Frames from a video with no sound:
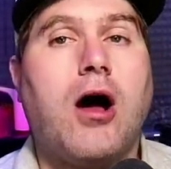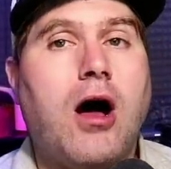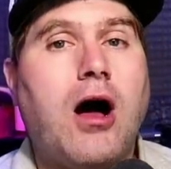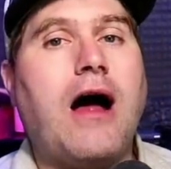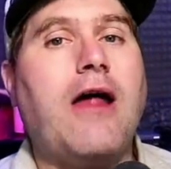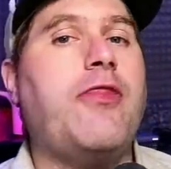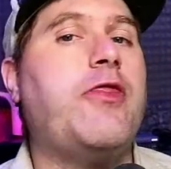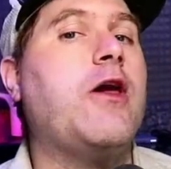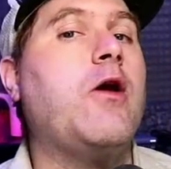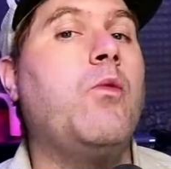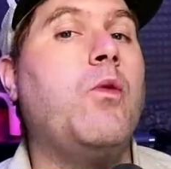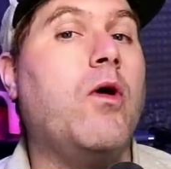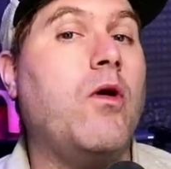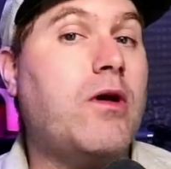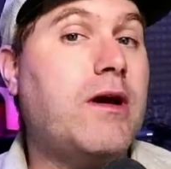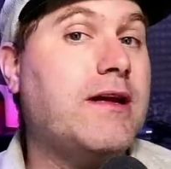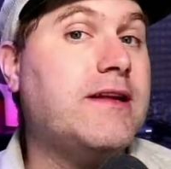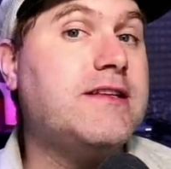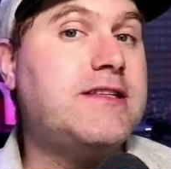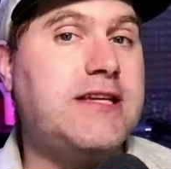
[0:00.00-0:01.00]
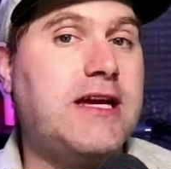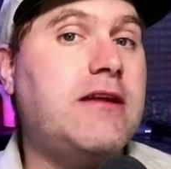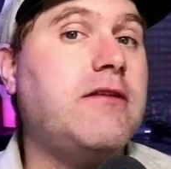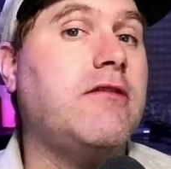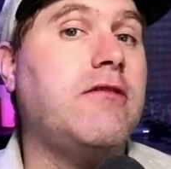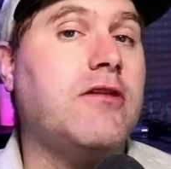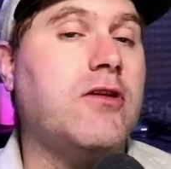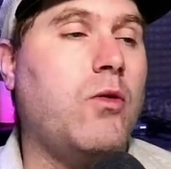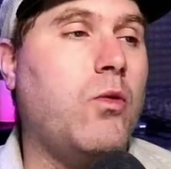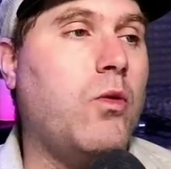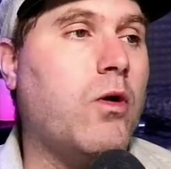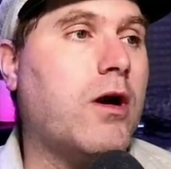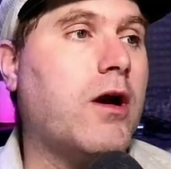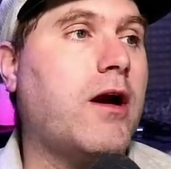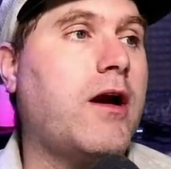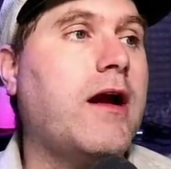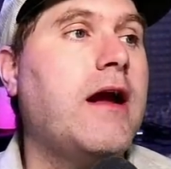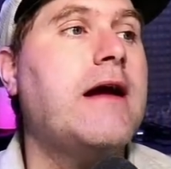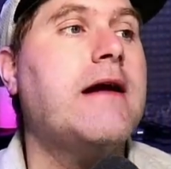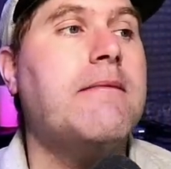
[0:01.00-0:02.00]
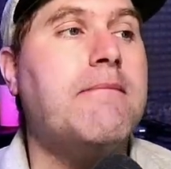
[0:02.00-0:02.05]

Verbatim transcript: Authy will continue to work,